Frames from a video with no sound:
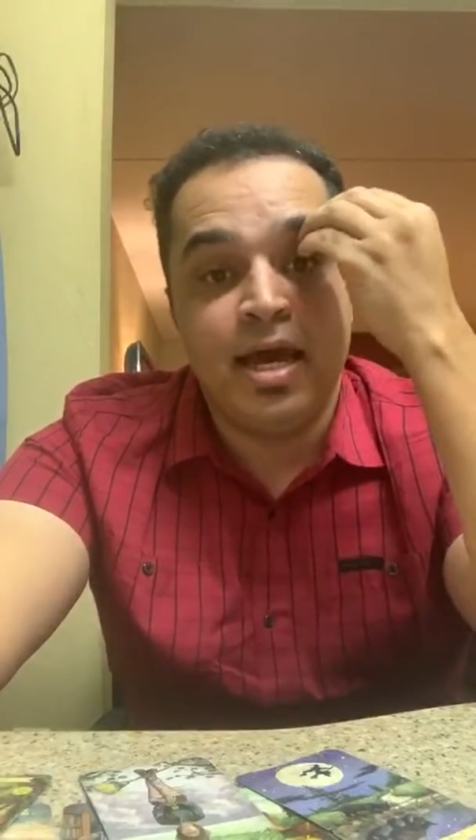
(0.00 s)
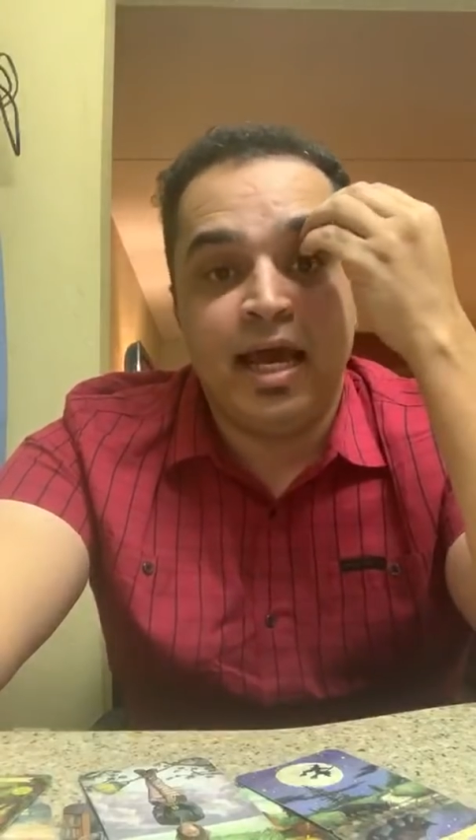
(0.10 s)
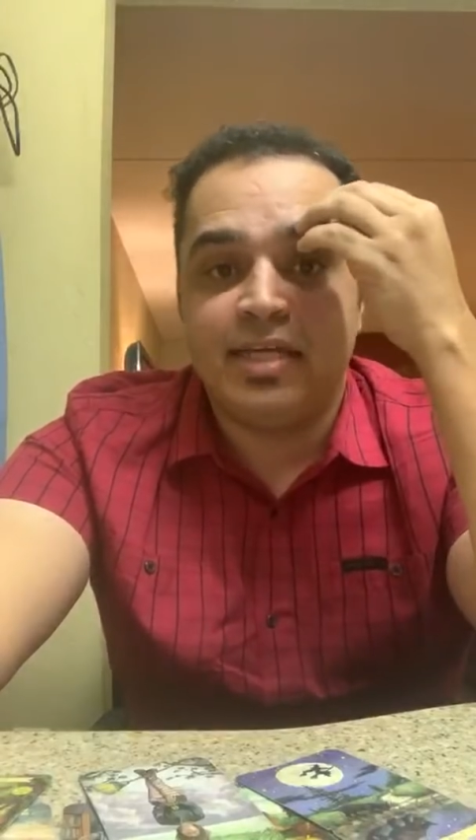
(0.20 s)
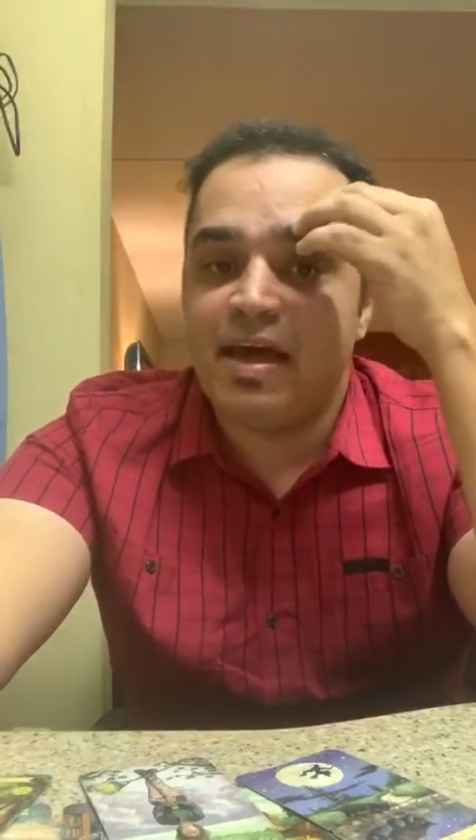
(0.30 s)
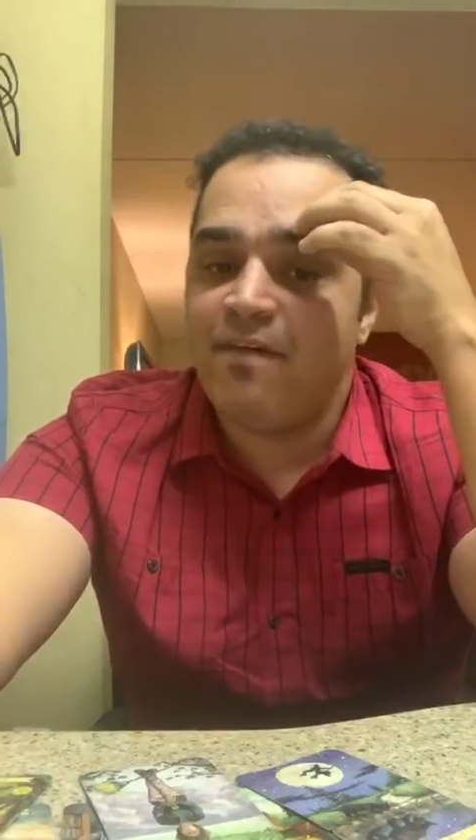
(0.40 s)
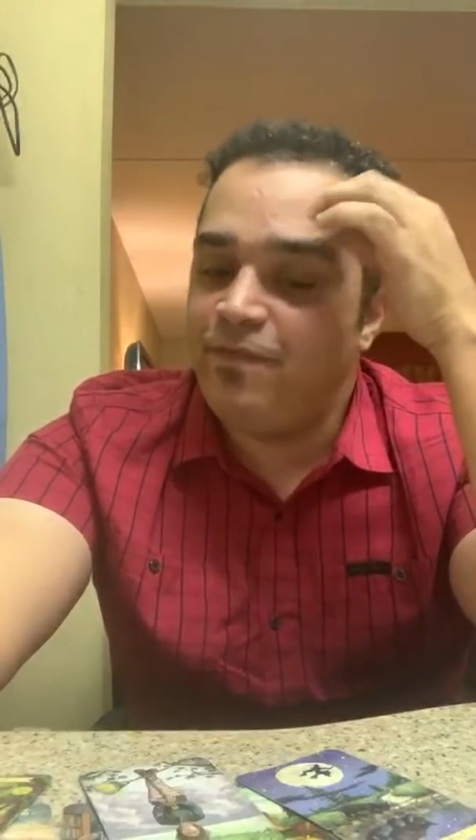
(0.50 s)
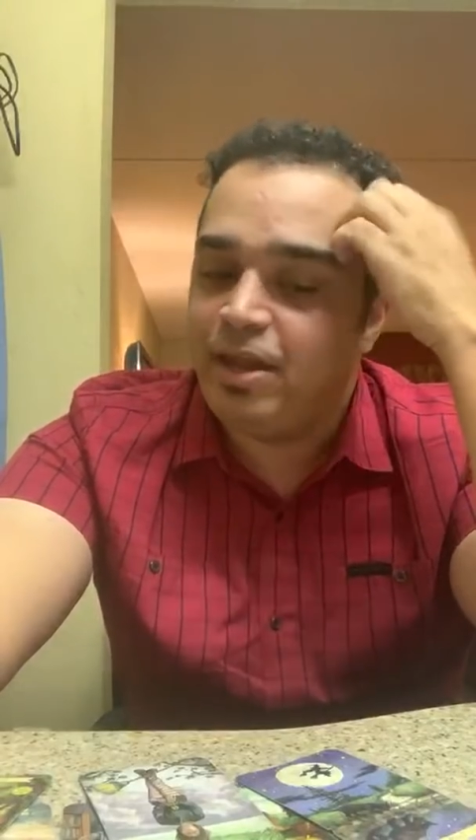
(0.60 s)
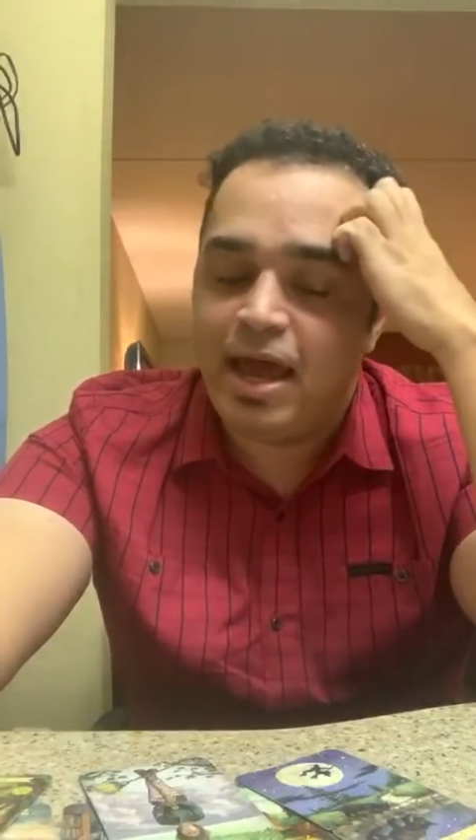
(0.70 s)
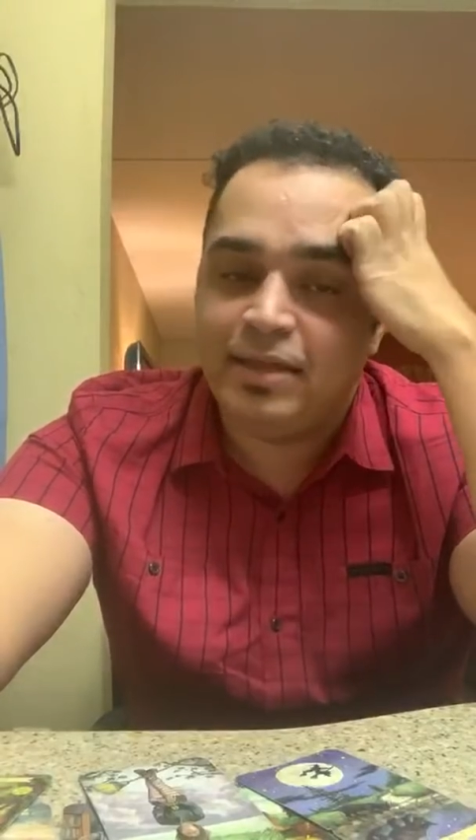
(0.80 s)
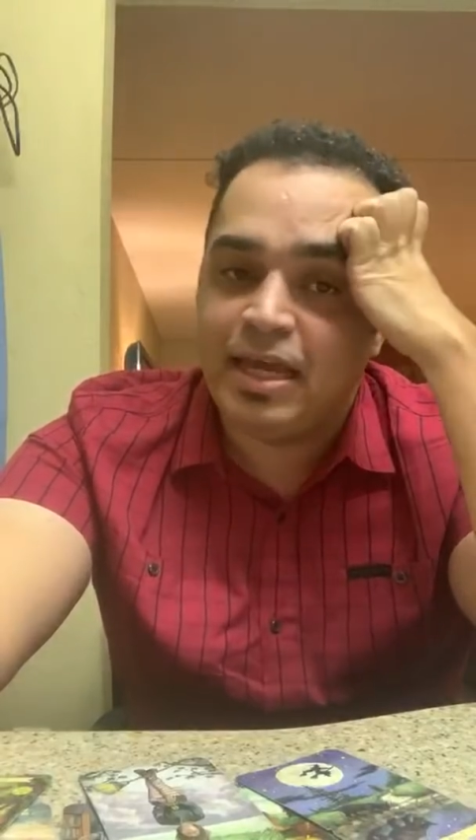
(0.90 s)
Because I feel
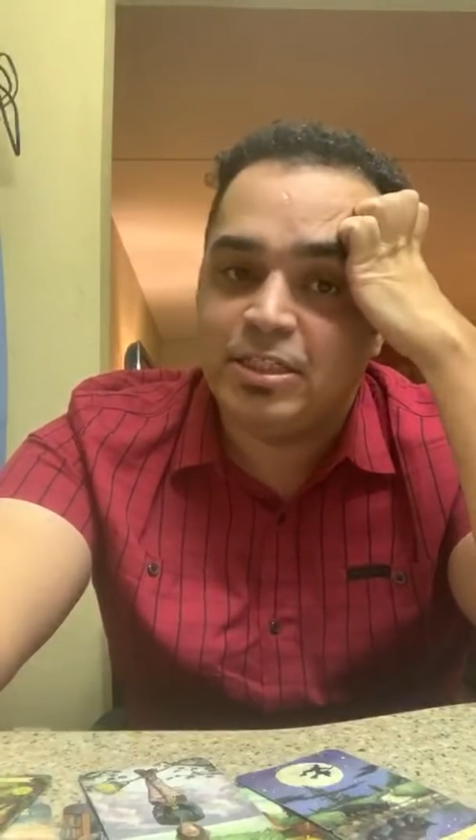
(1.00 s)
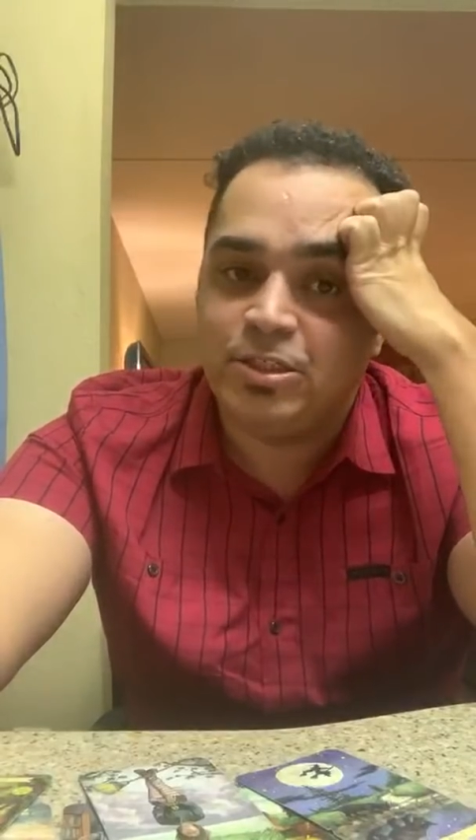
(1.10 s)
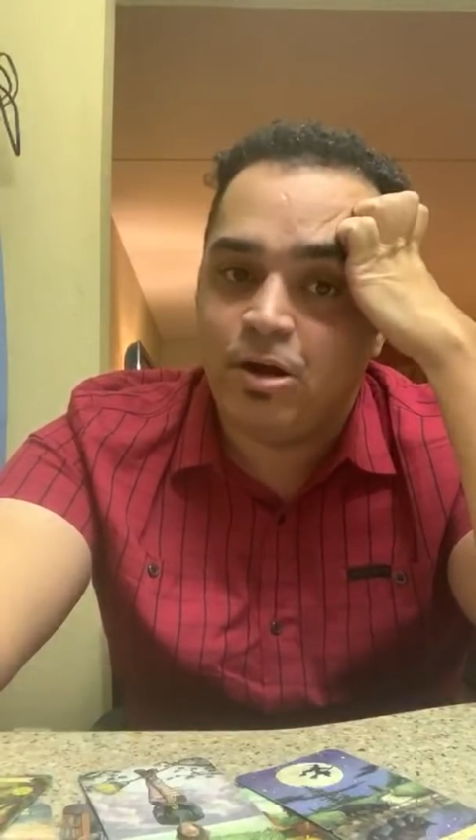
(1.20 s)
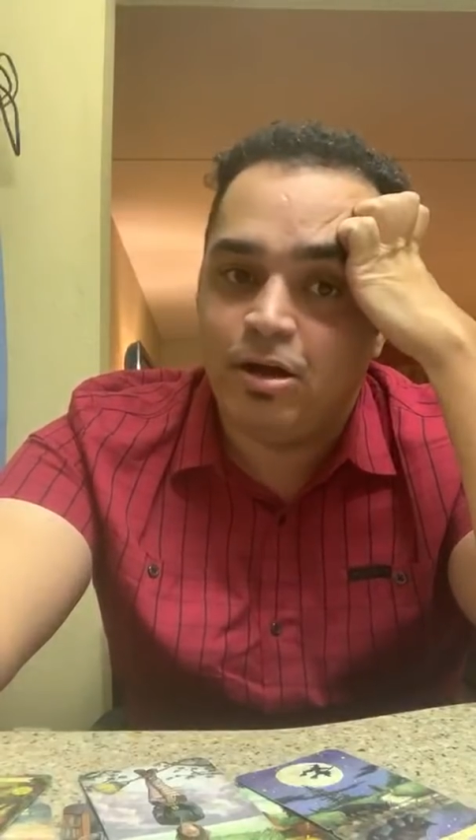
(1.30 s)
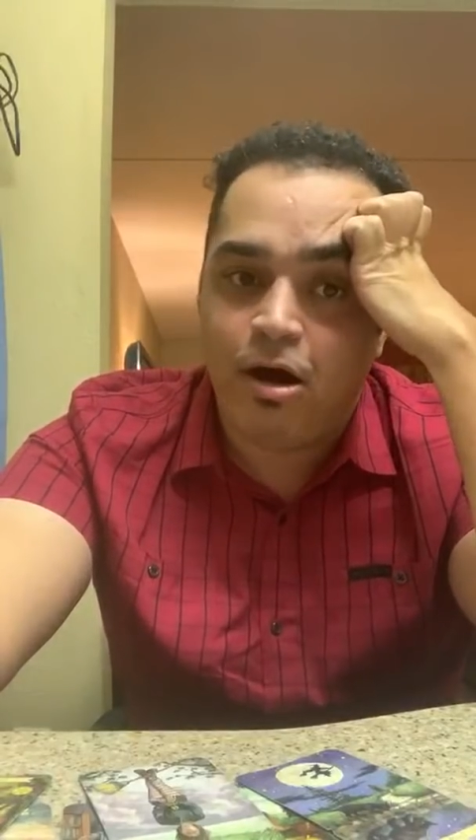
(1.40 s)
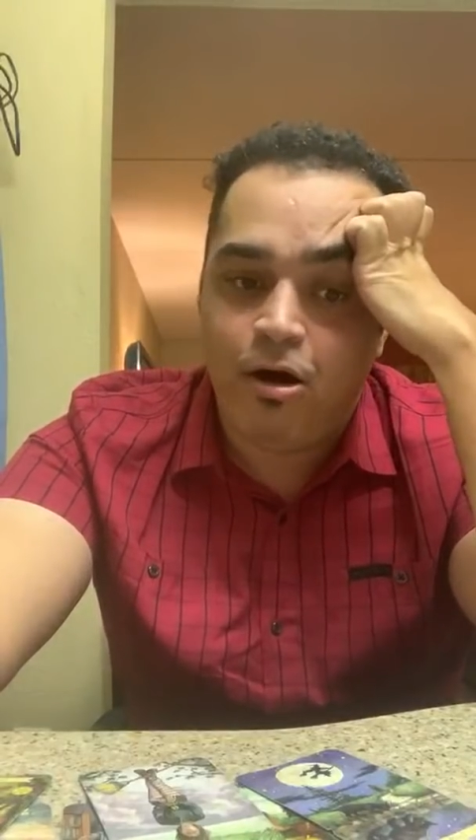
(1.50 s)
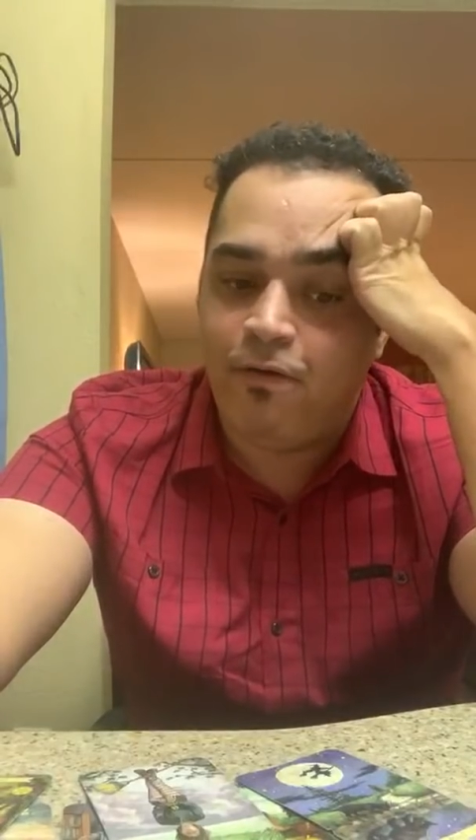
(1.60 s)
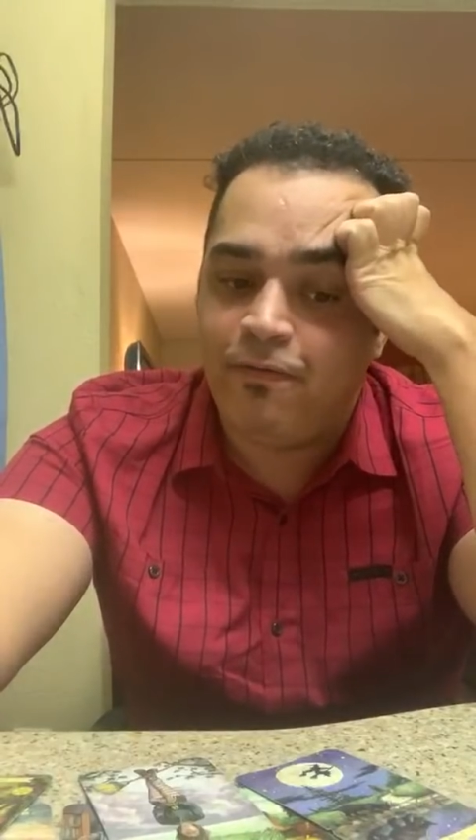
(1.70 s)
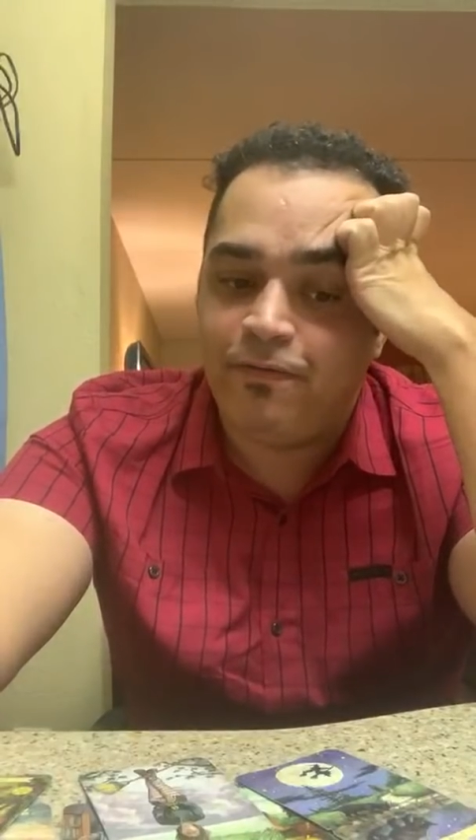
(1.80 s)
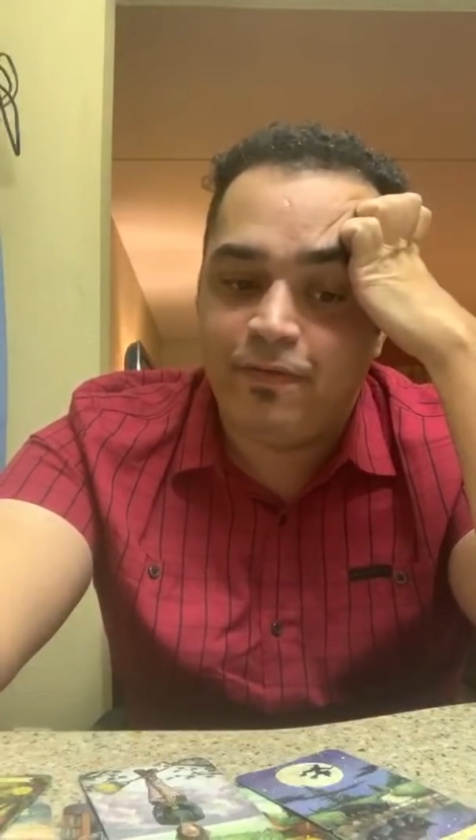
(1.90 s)
like they started
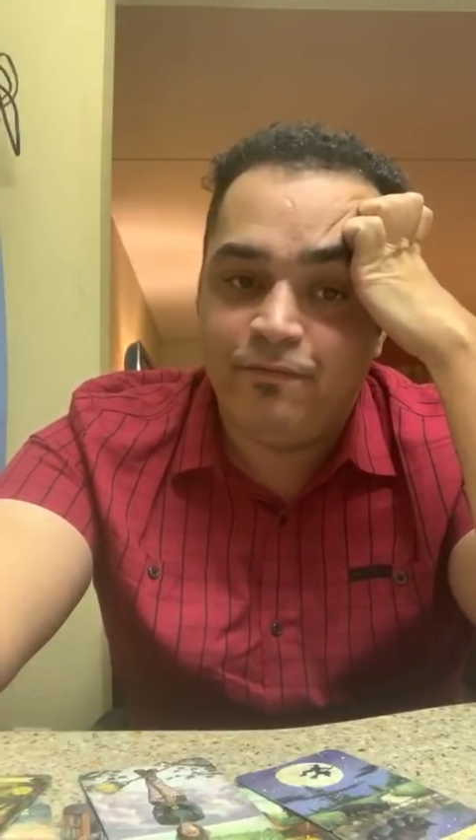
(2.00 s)
off